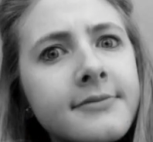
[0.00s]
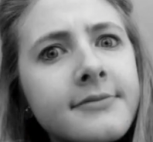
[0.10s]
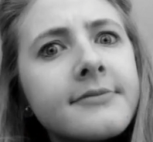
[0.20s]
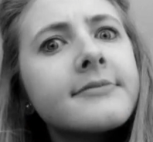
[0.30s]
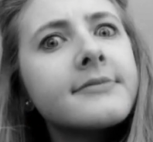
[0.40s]

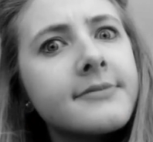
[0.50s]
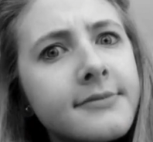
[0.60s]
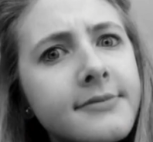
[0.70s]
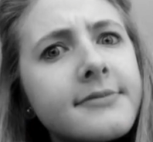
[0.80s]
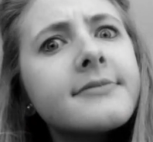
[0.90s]

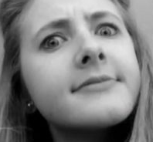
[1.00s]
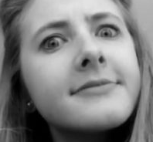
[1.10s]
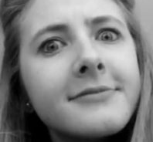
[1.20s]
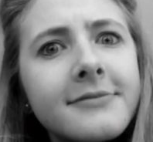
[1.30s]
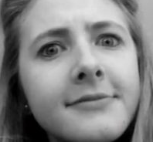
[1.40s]

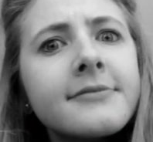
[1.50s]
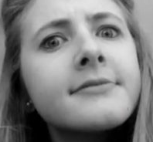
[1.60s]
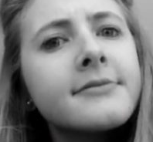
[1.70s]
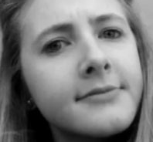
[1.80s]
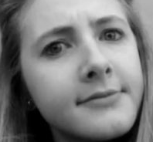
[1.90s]
[no speech]